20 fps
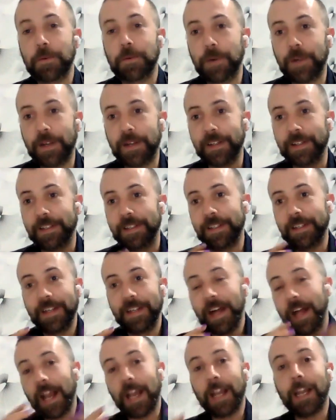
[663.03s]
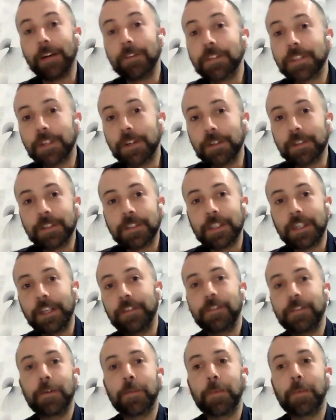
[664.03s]
queer love songs,
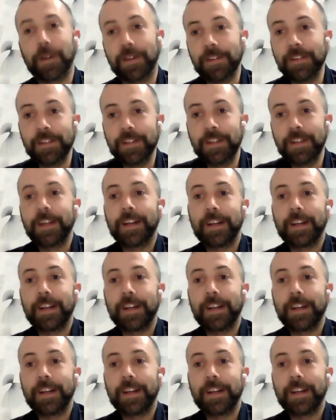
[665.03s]
if you will.